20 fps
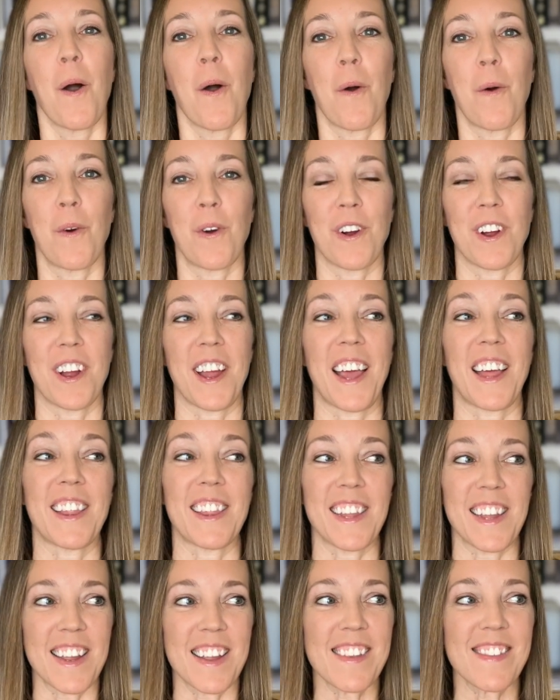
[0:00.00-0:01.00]
or
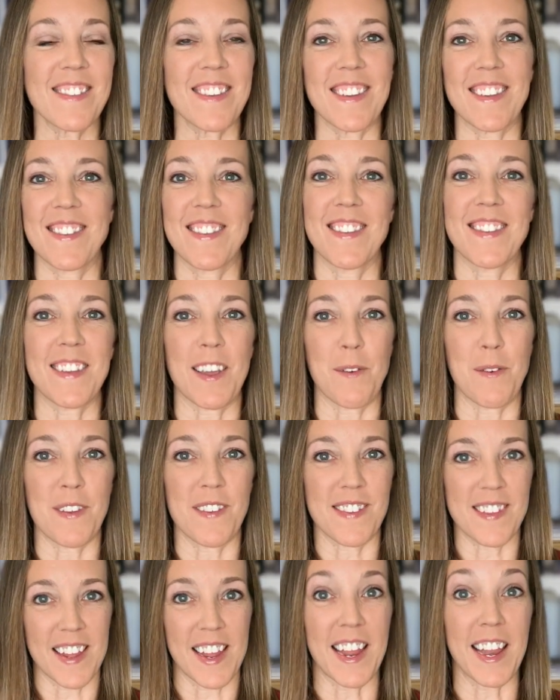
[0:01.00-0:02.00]
at least since I
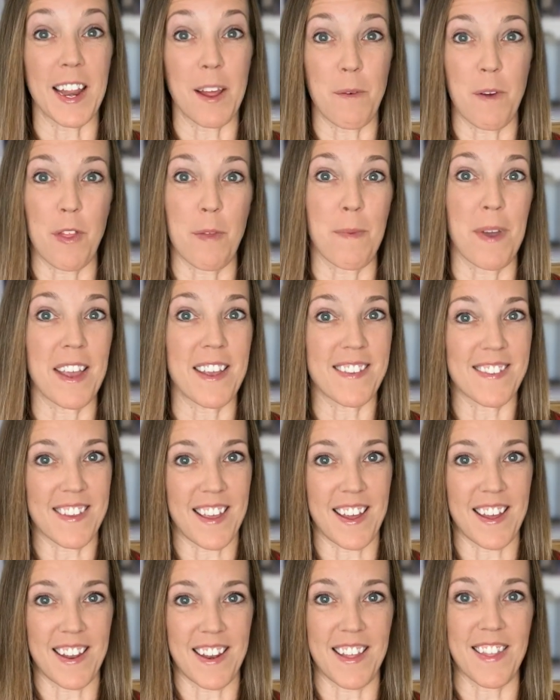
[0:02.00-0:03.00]
was singing it with my
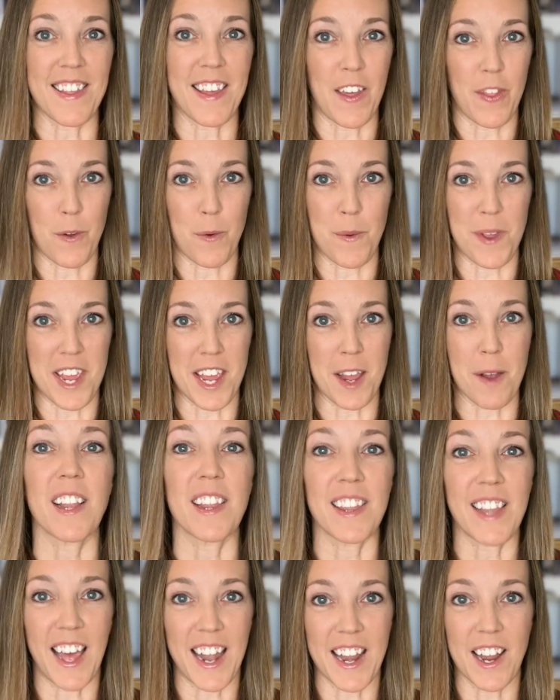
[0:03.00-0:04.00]
son the other week,
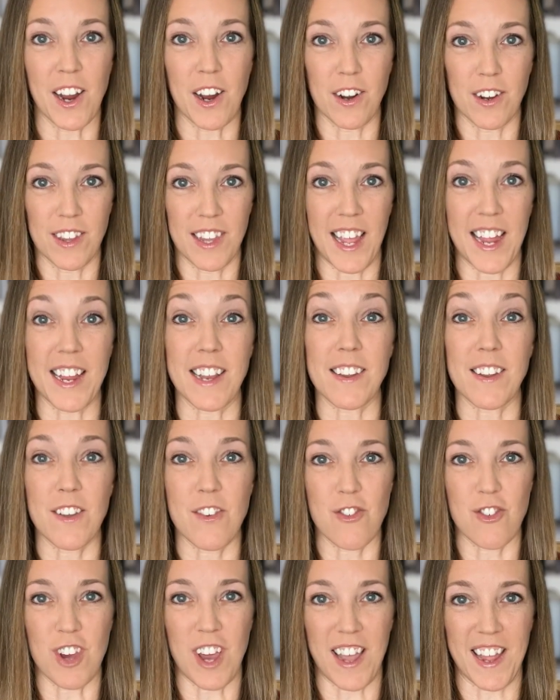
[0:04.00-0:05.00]
letting our light
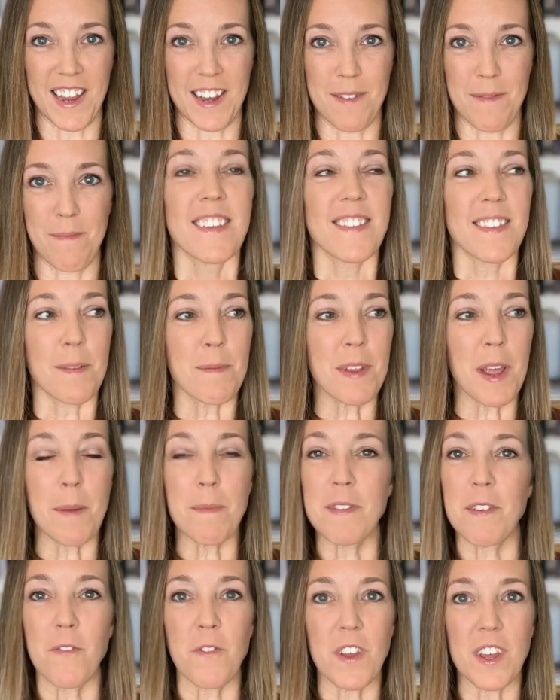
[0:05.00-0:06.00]
shine.
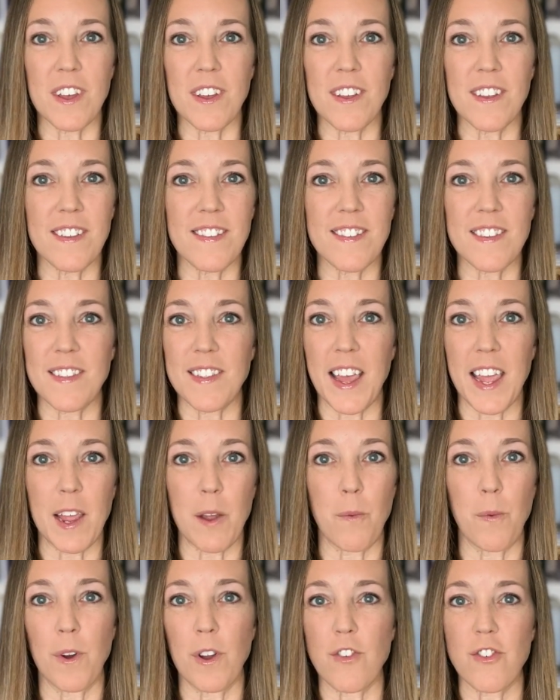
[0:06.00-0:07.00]
Sometimes it feels
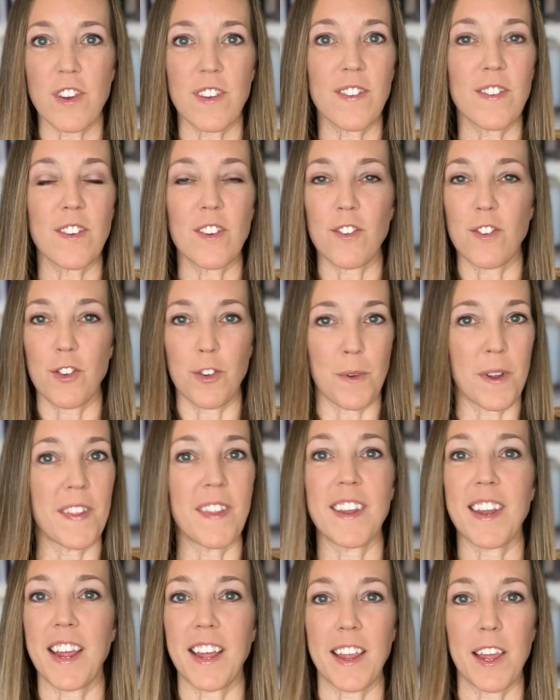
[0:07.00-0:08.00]
like we're just doing
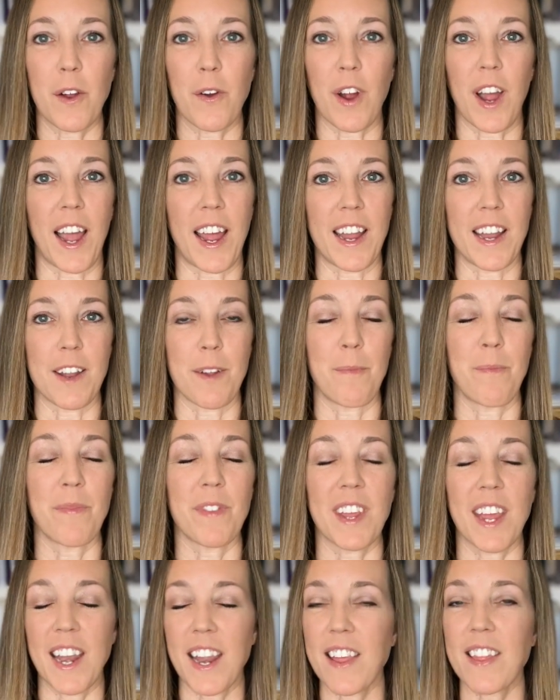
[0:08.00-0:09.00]
the daily grind,
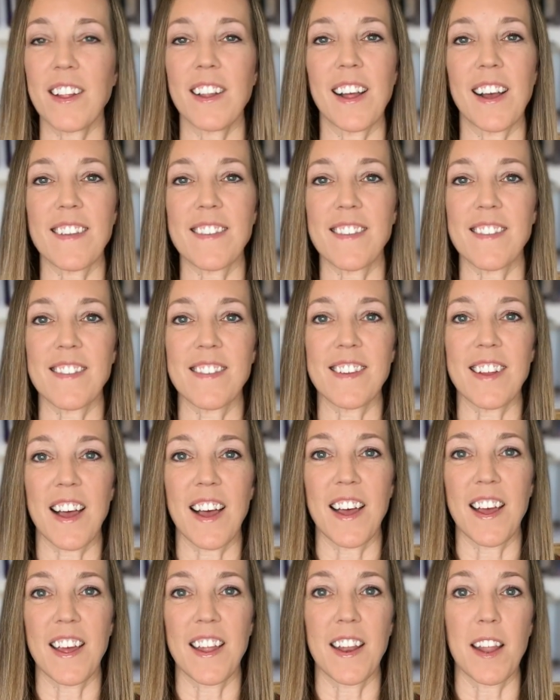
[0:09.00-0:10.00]
getting the lessons
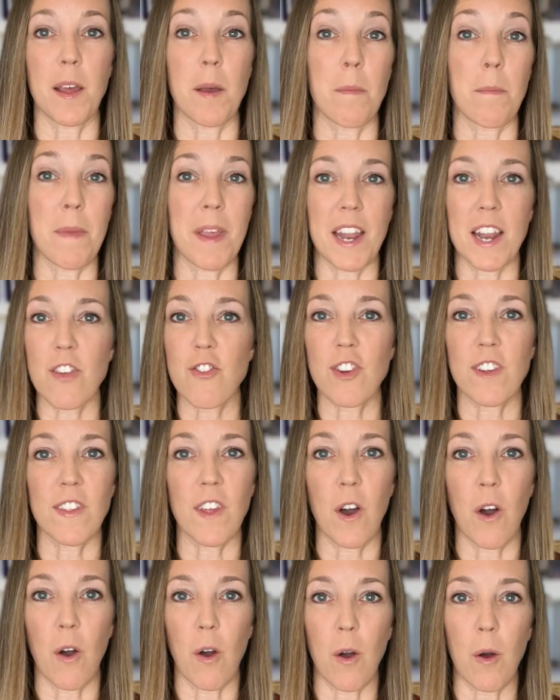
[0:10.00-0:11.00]
done, managing the
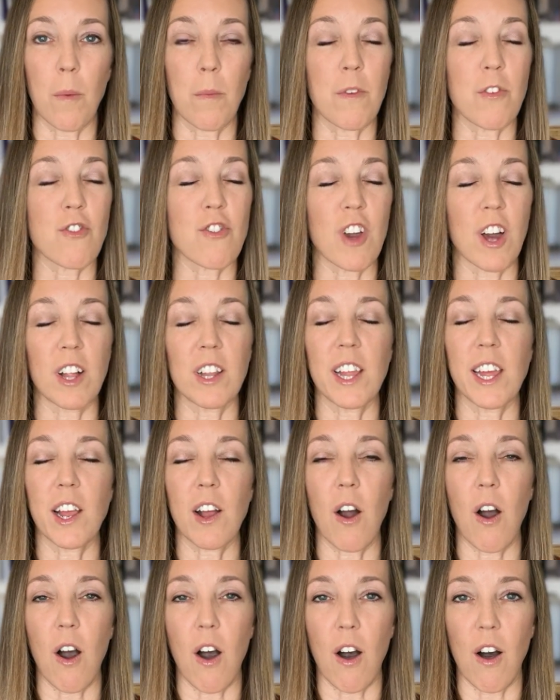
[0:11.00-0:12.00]
home, juggling
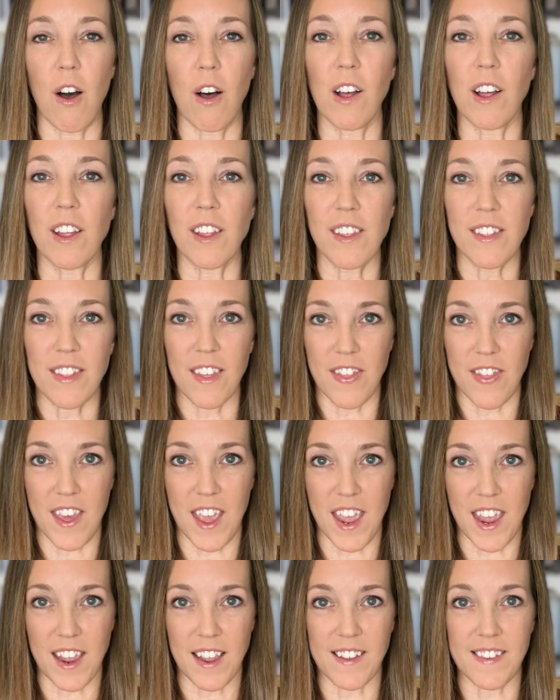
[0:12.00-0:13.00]
all the
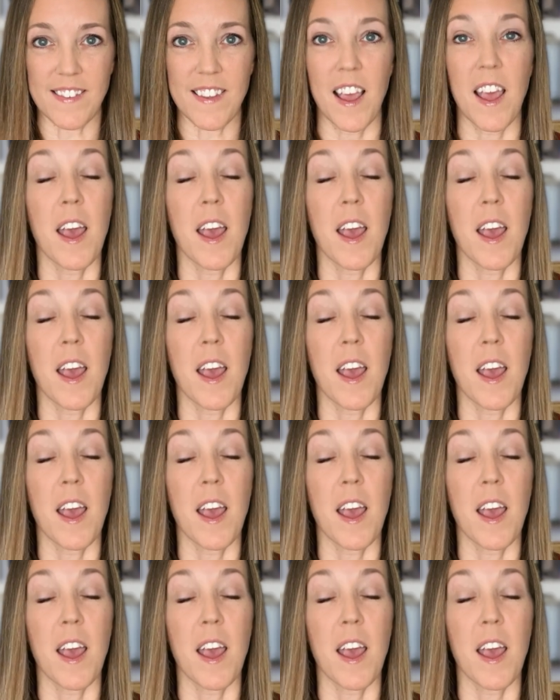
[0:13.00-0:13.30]
things.